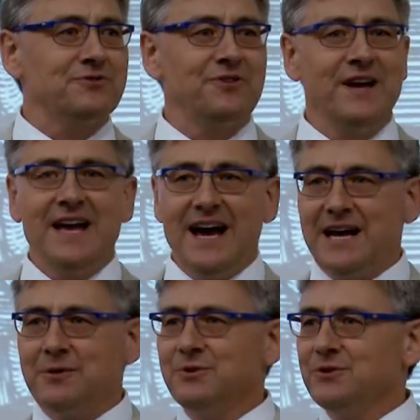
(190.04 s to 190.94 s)
of
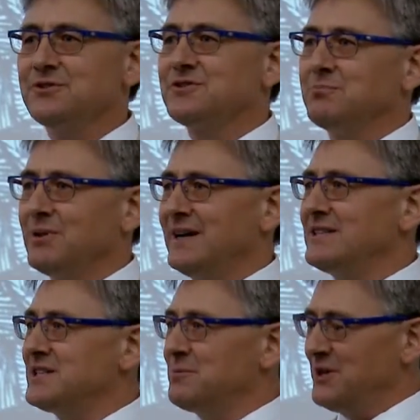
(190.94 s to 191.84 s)
animals and
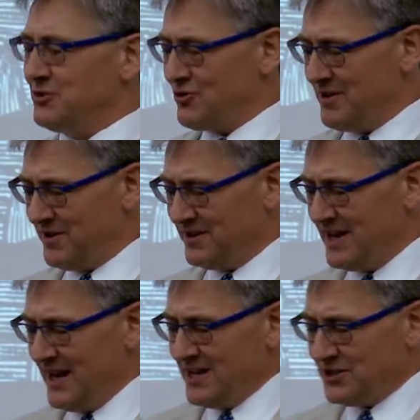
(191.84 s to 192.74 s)
plants that have been driven
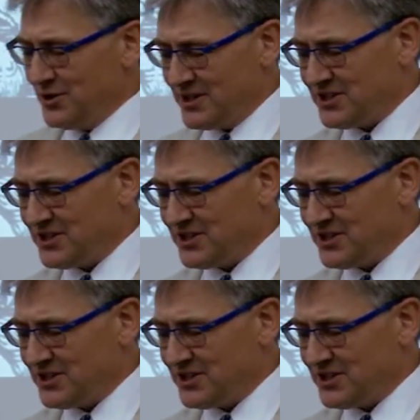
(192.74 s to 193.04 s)
to